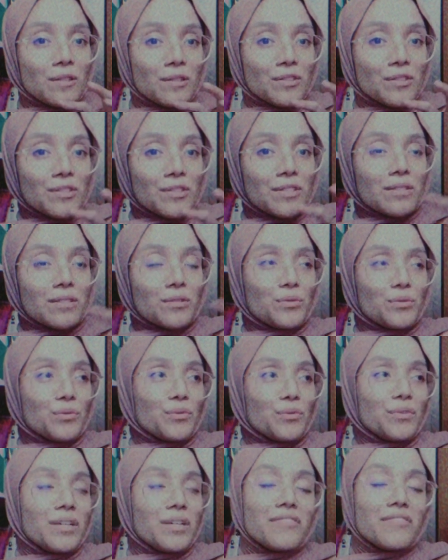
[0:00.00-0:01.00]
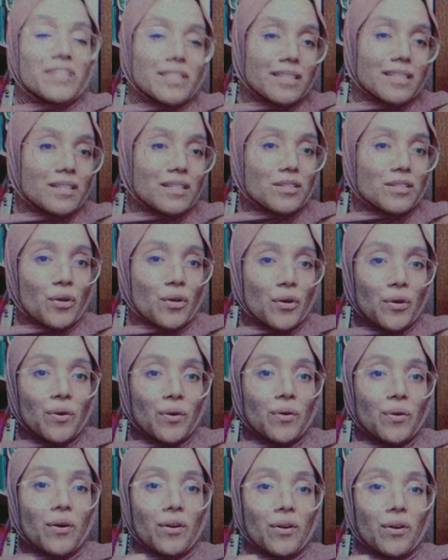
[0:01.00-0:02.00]
to lose to Riverson
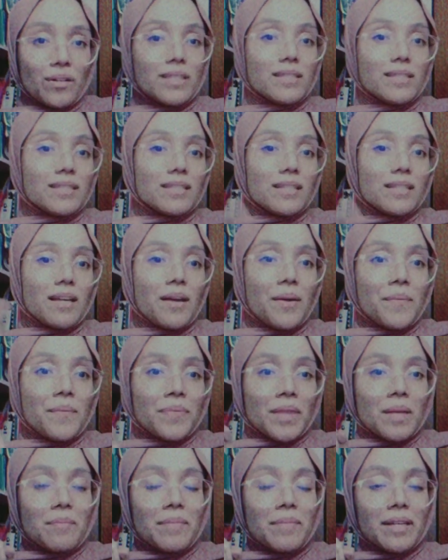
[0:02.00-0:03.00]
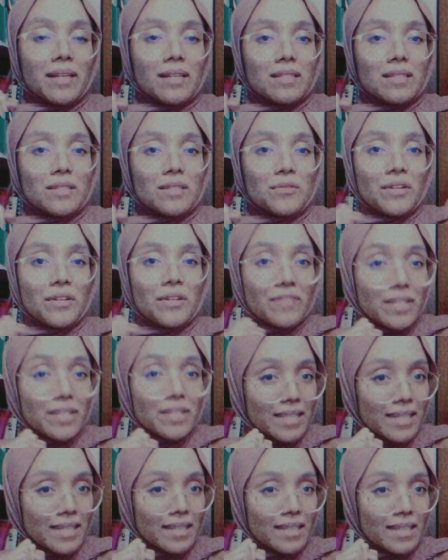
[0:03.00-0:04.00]
Soho owners, because
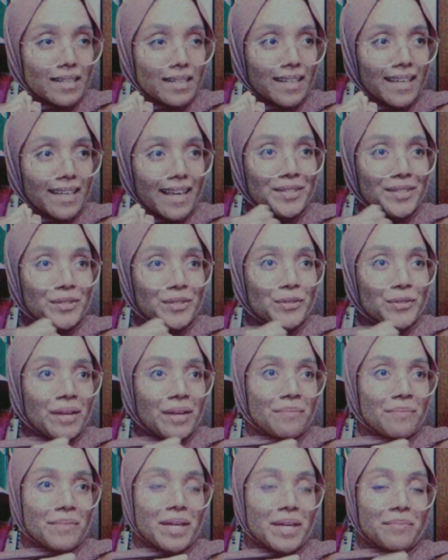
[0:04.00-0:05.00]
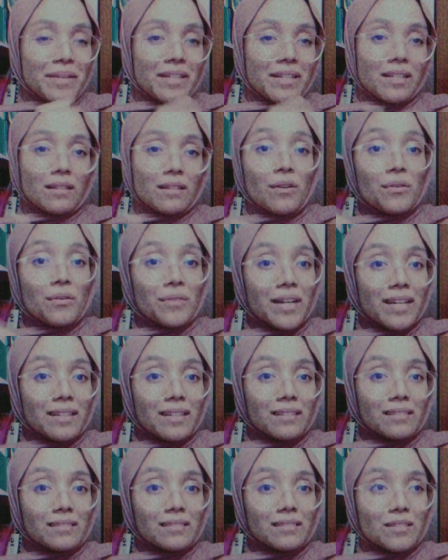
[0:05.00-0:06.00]
Riverson can do Airbnb in the long
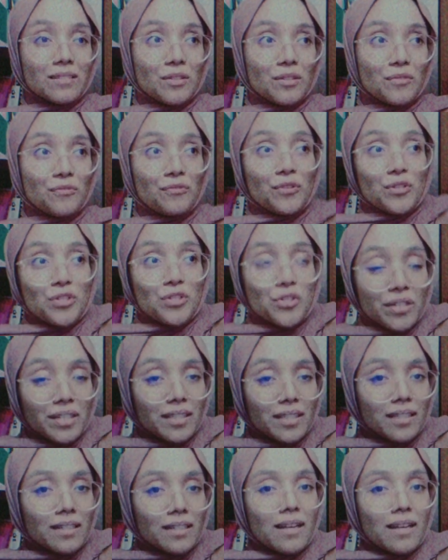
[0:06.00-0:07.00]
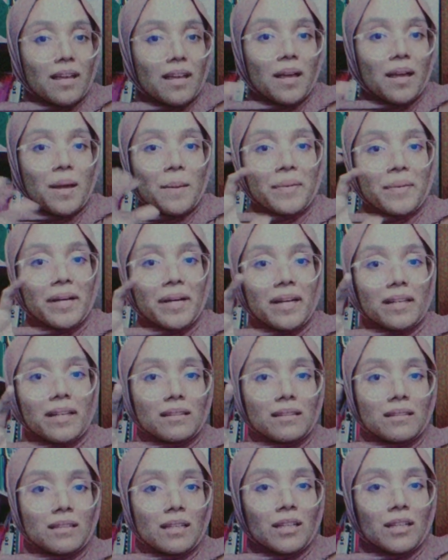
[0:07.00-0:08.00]
run for sure,
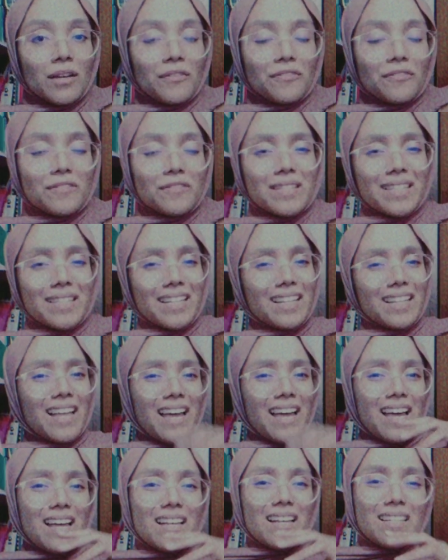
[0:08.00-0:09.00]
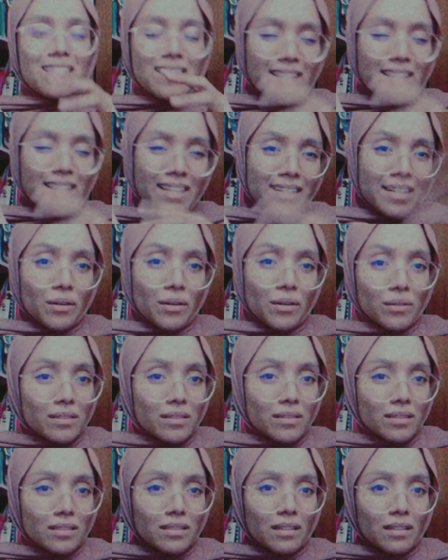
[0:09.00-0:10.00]
but the Loft still has the
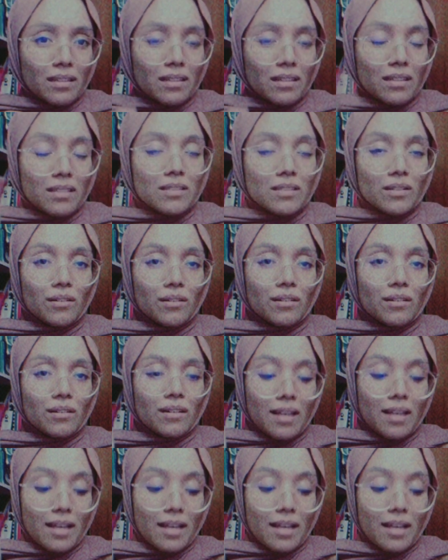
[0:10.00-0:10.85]
doubts. So